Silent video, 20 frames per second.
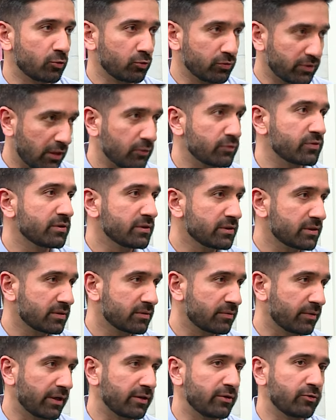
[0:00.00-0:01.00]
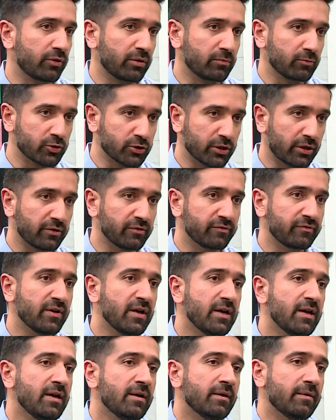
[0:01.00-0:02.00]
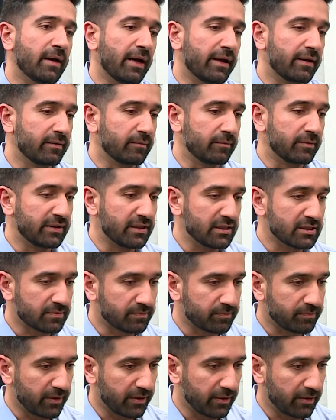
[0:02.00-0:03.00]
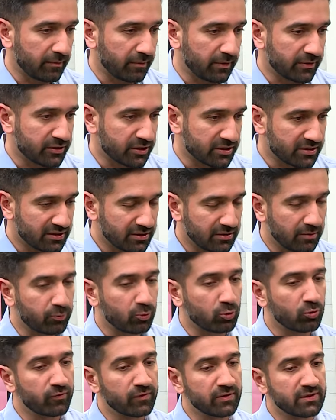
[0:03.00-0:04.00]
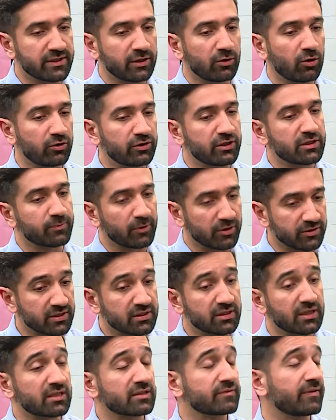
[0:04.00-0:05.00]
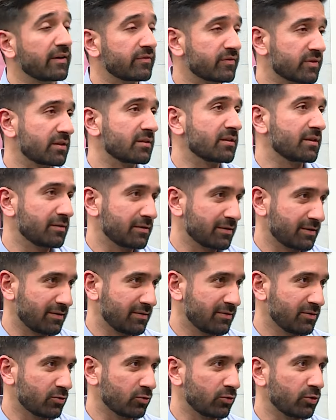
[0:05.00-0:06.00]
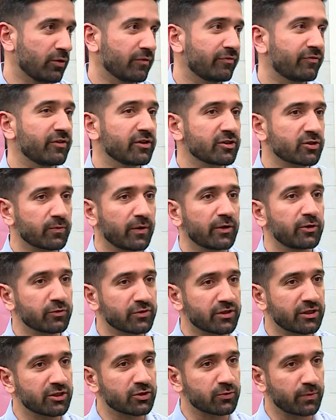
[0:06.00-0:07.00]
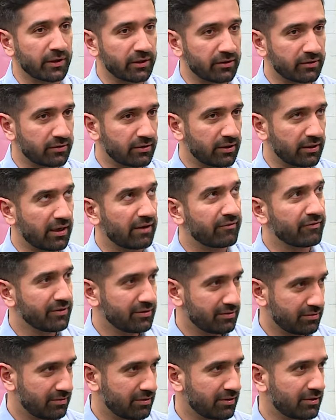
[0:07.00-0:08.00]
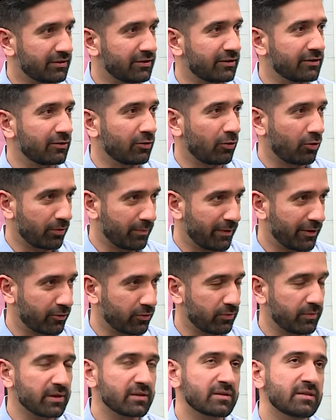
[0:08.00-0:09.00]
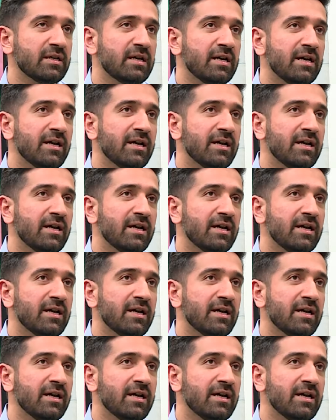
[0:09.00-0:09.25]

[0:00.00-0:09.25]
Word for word: 2000s, right, during Musharraf, and these just the approvals and all these process takes five six years. So the first one you see is 2011, the Lahore metro bus.